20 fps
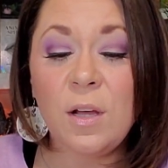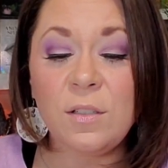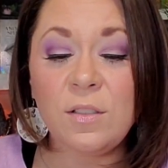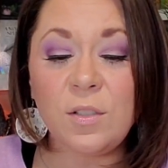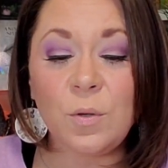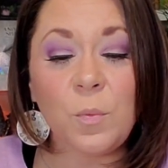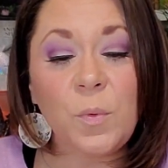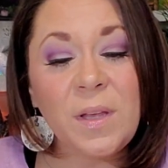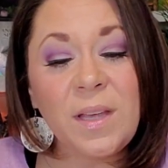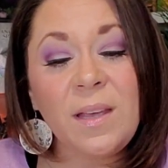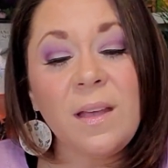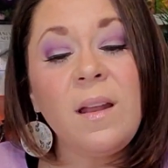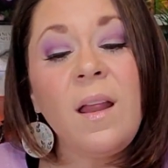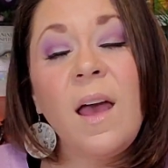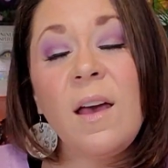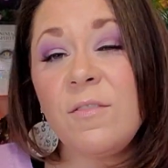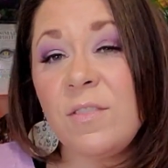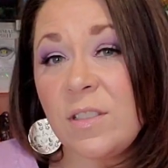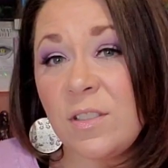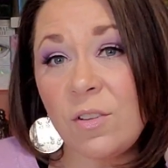so we can
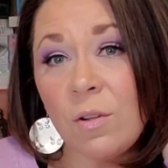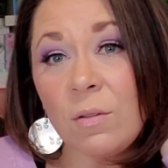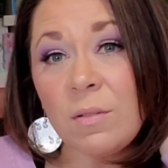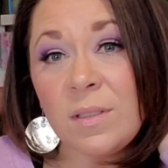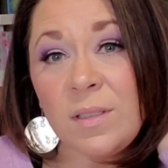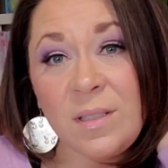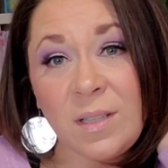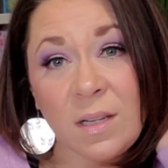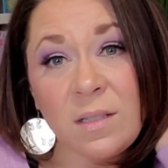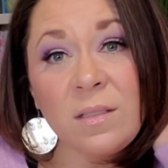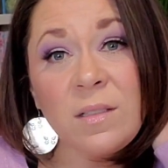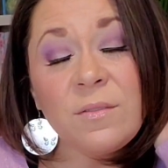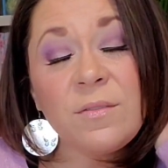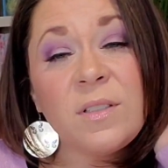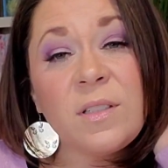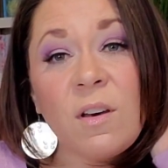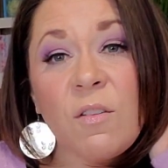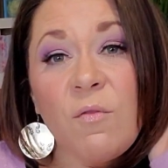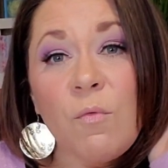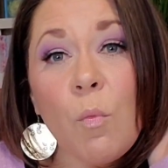have a solid sense of
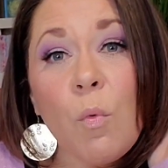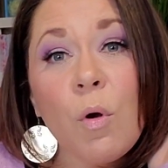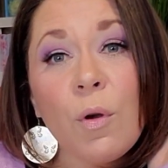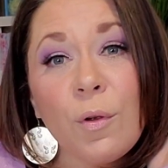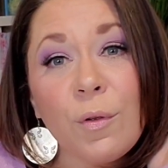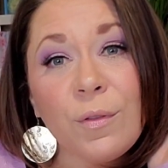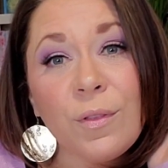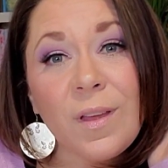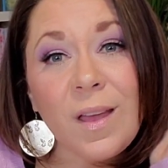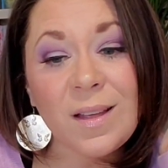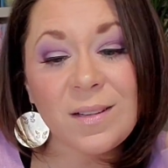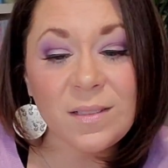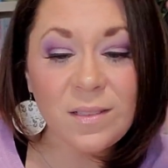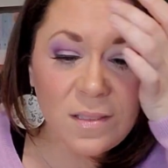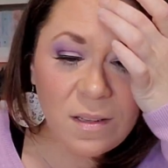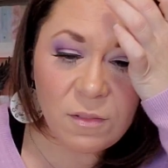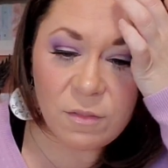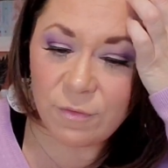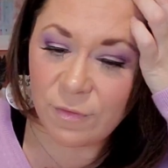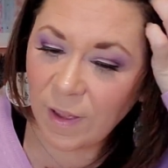self-worth and
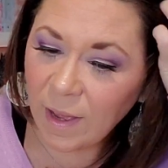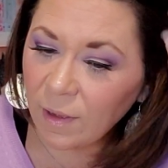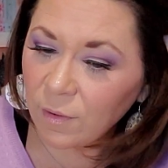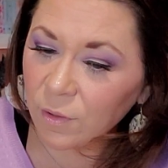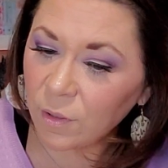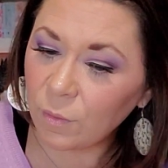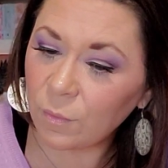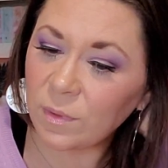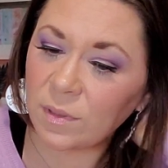self-value.